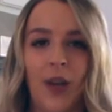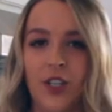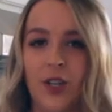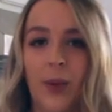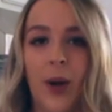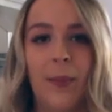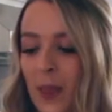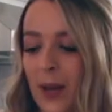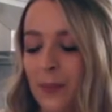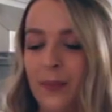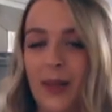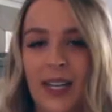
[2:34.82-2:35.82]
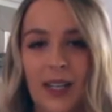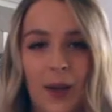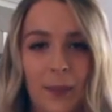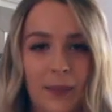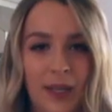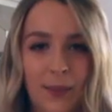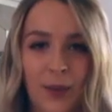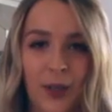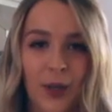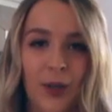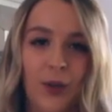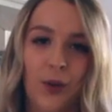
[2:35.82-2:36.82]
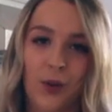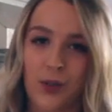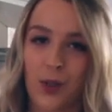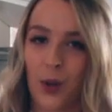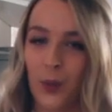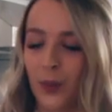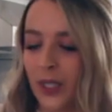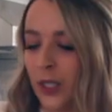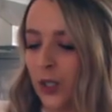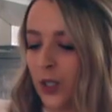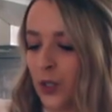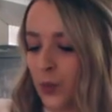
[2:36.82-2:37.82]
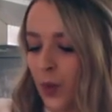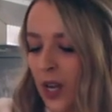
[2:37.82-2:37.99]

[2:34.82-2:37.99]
mash them up and make a bean burger. Those are really good as